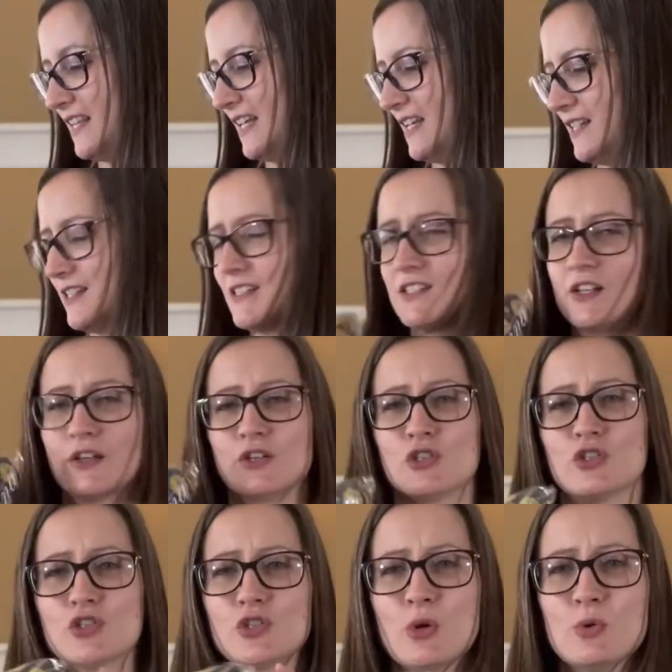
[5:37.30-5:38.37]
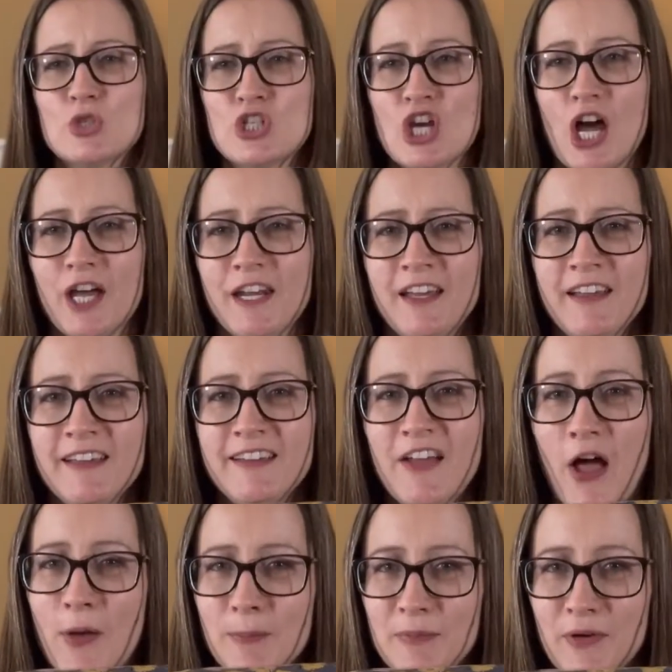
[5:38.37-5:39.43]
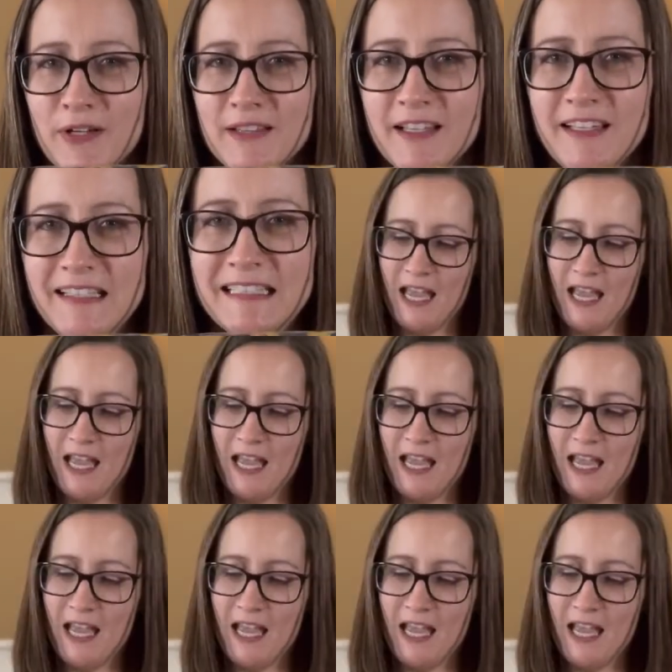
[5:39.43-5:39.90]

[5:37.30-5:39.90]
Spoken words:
this Shoshana Umbrella.